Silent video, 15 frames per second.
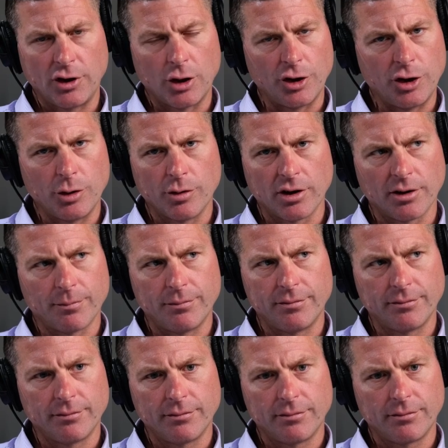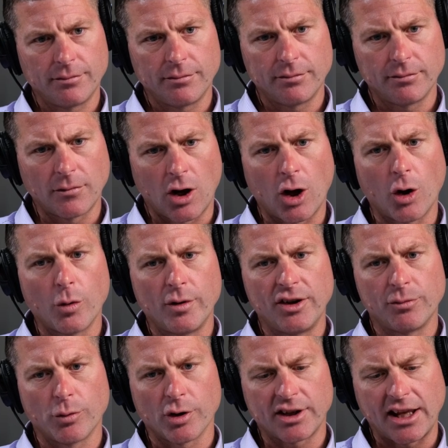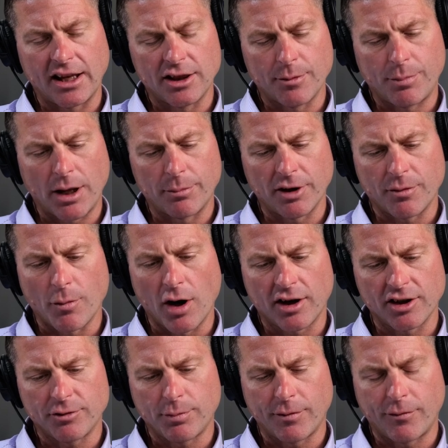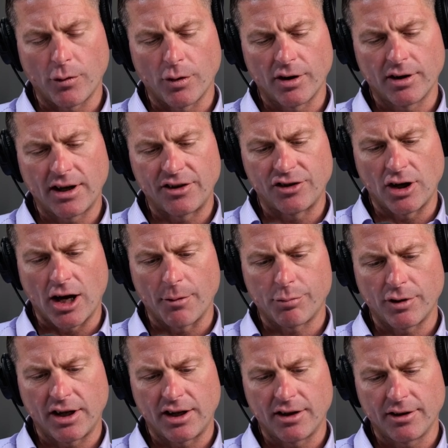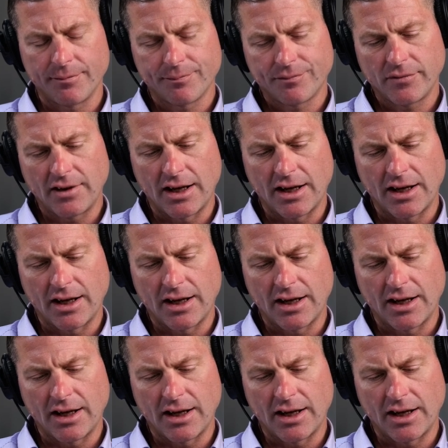you know, you were always working in the public markets before as an operator.